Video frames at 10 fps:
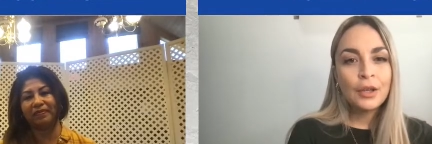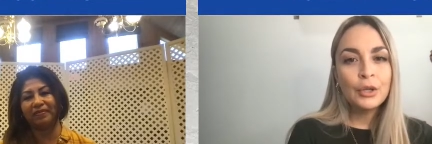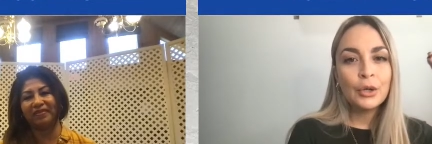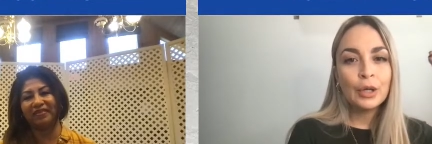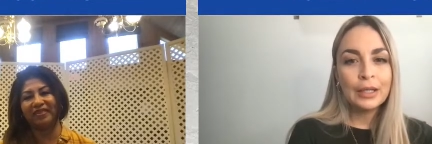
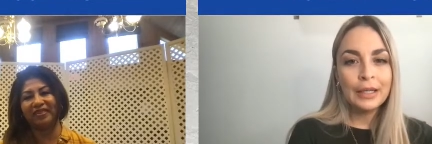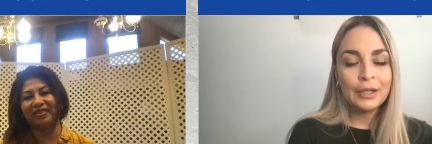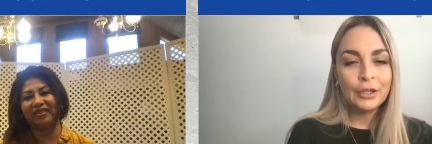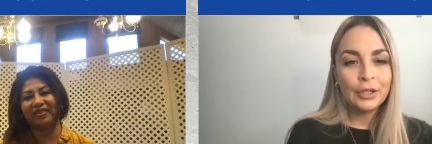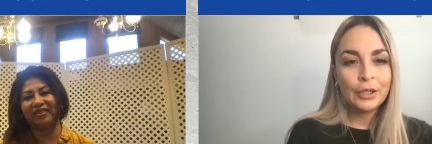Speaker 1: your
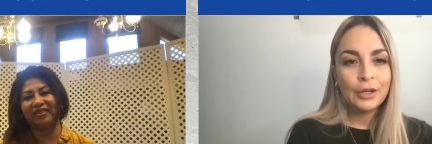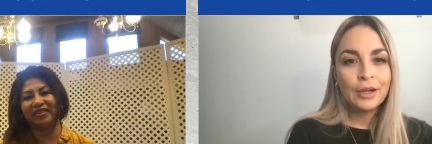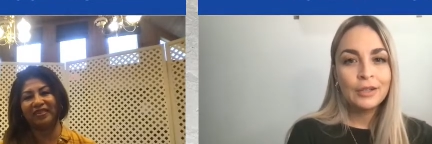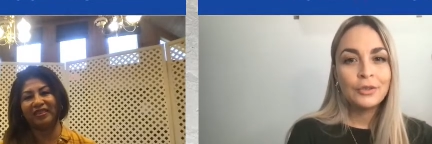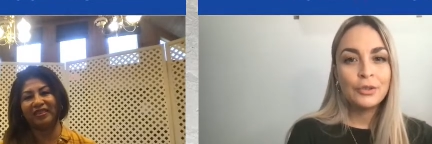leader
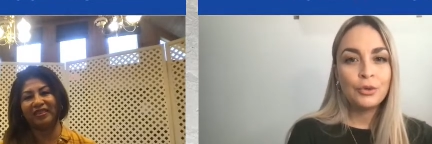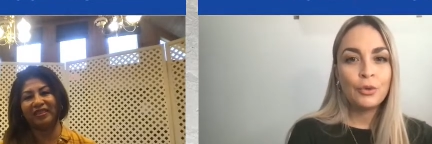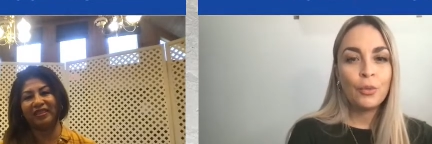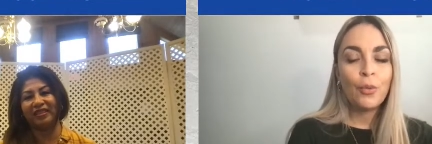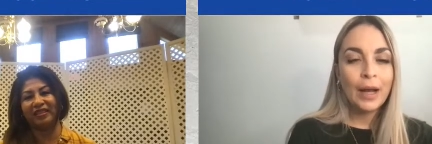
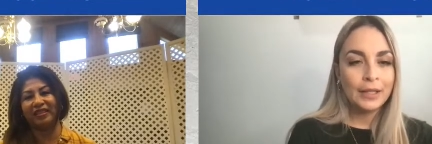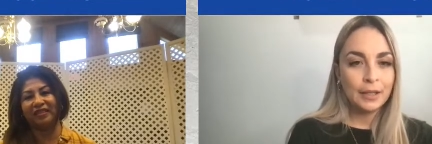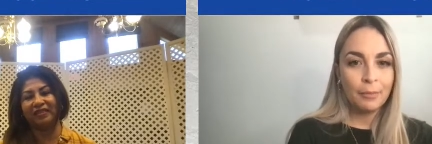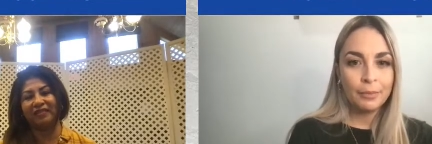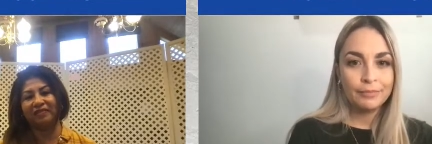to
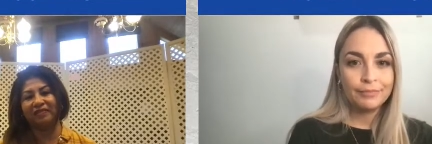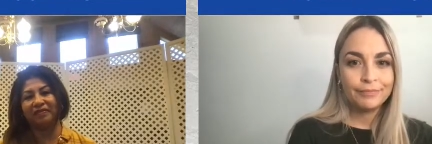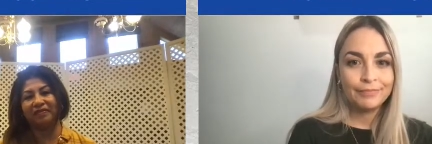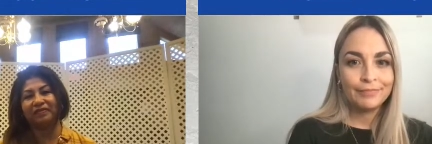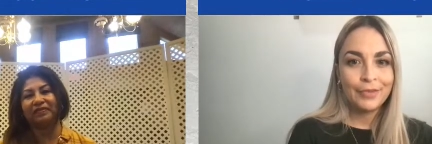rise up,
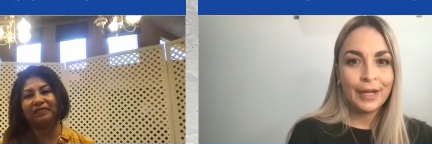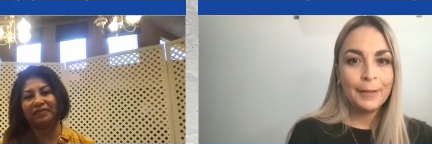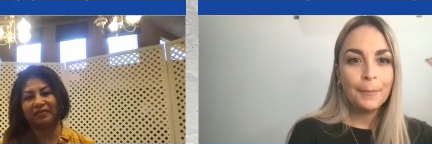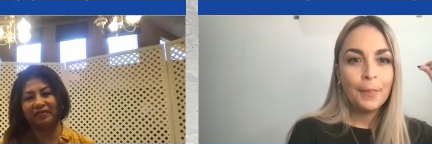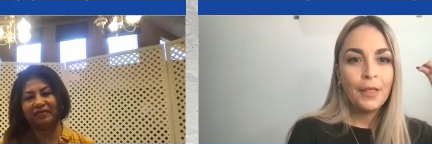
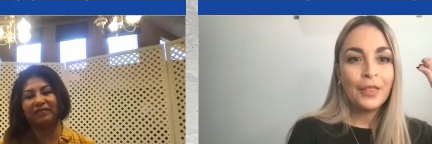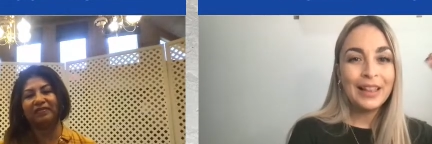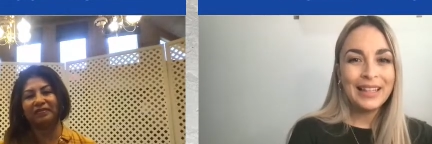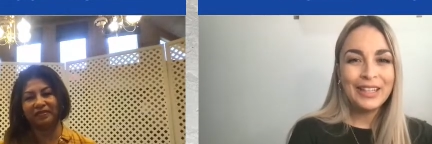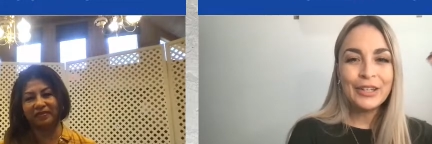right?
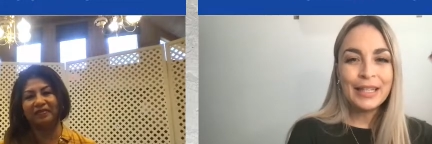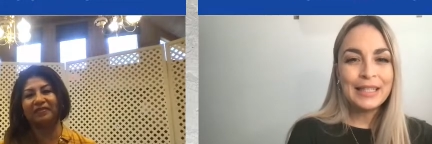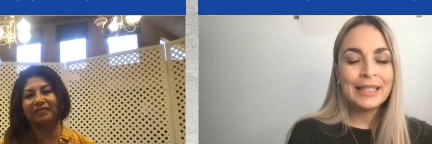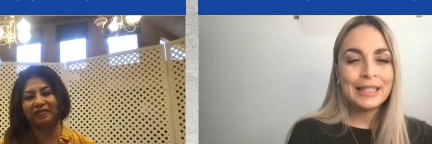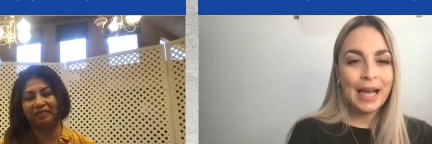The leader
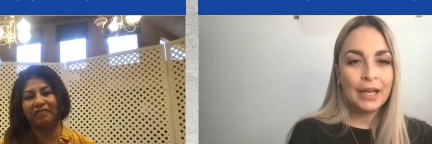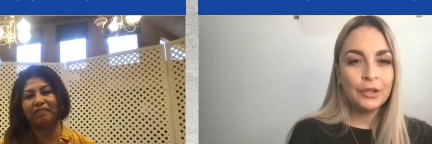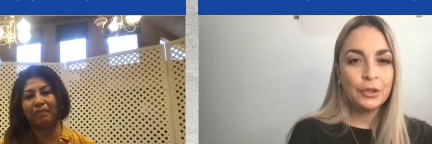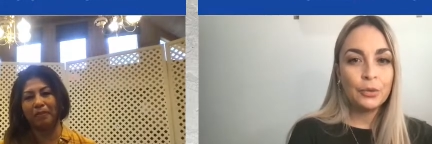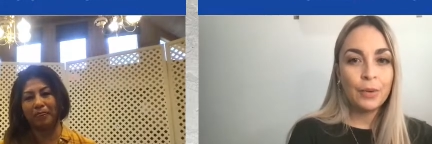
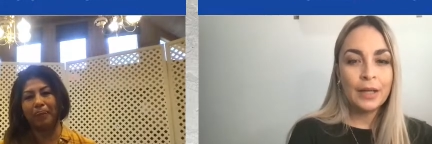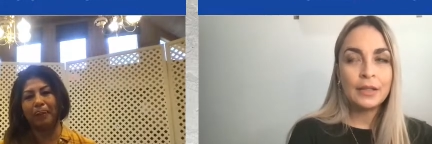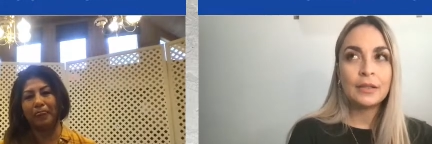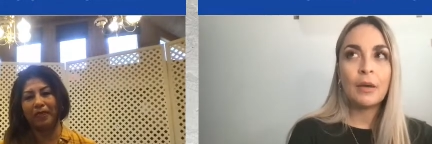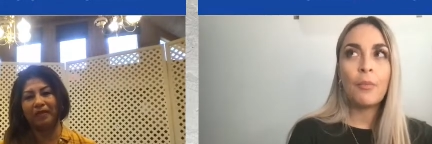inside you
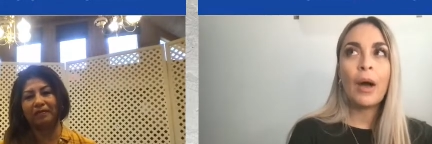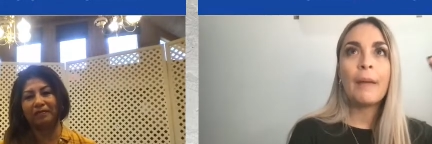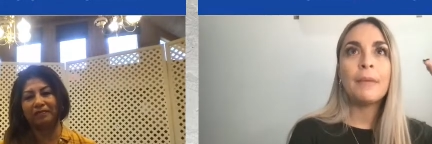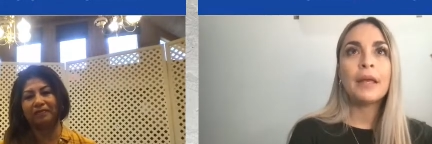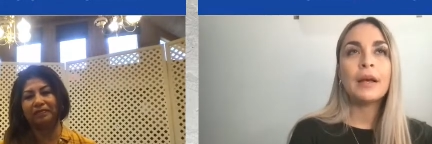rises up.
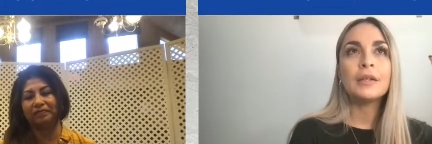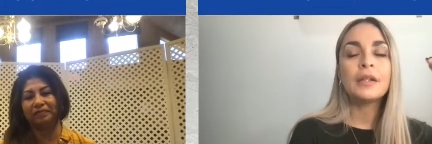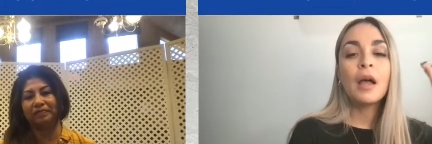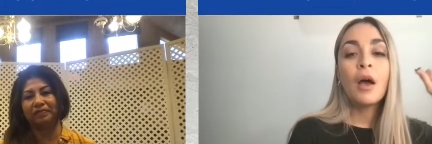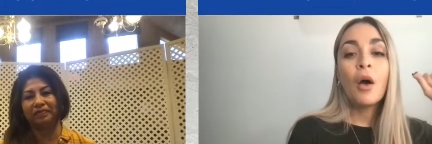Why?
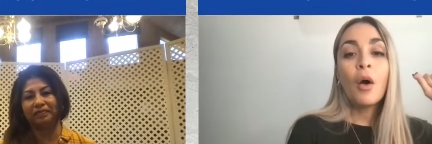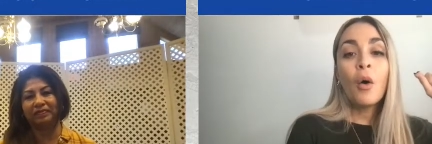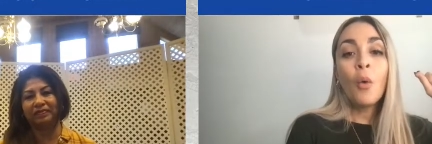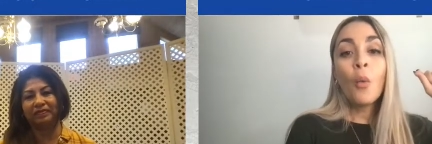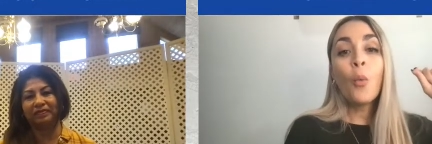Because
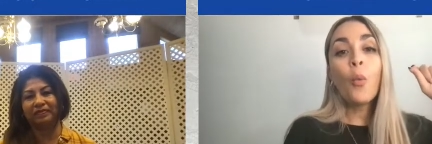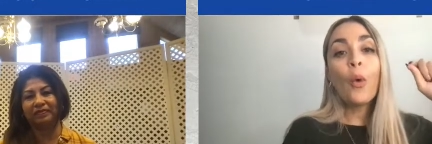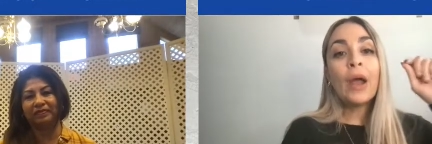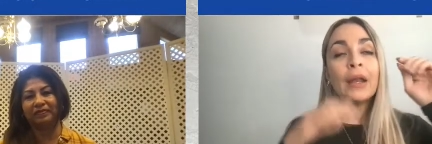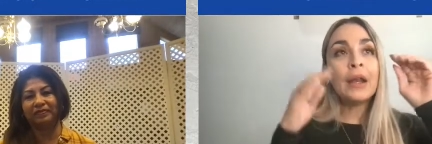
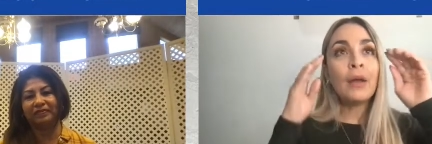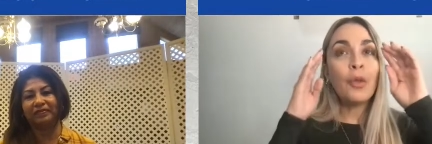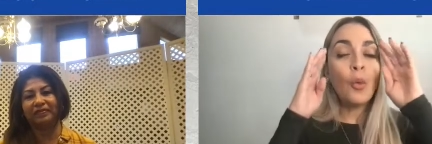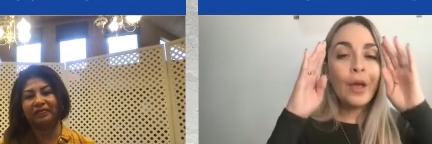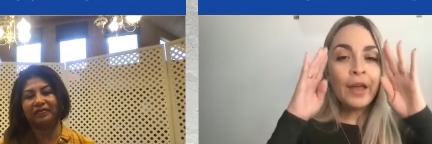when
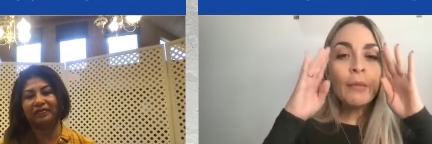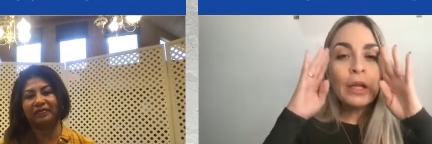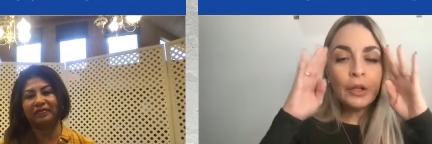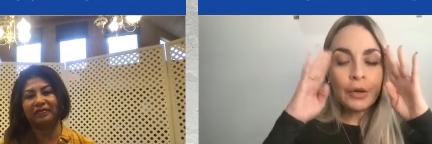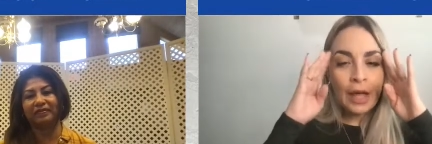the way that
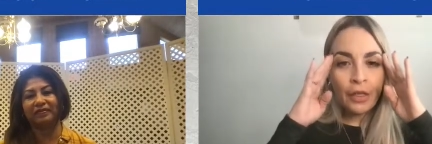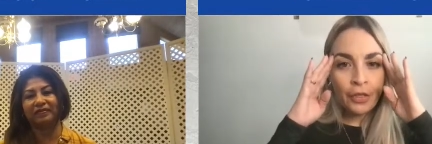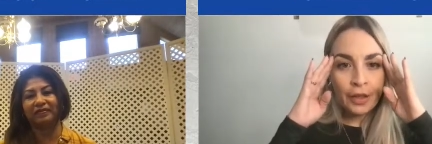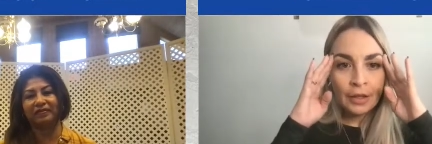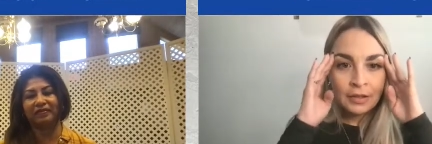we look
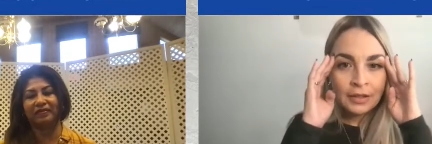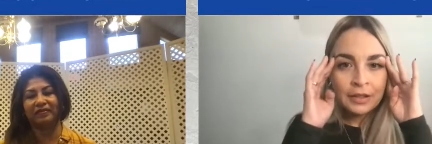at things